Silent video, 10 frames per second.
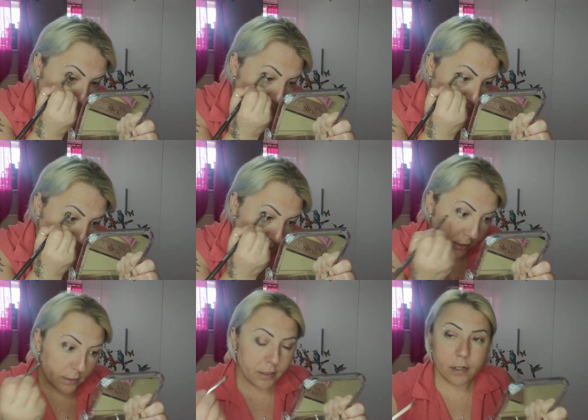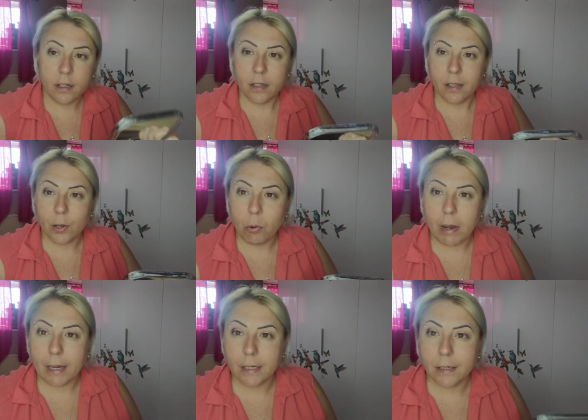and they're
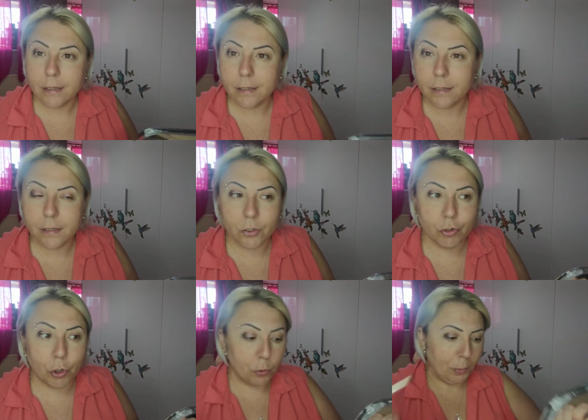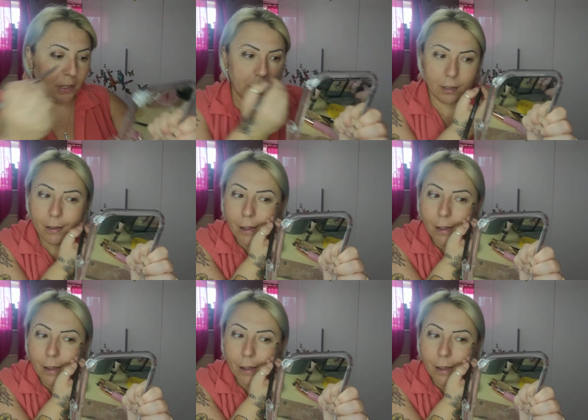quite droopy.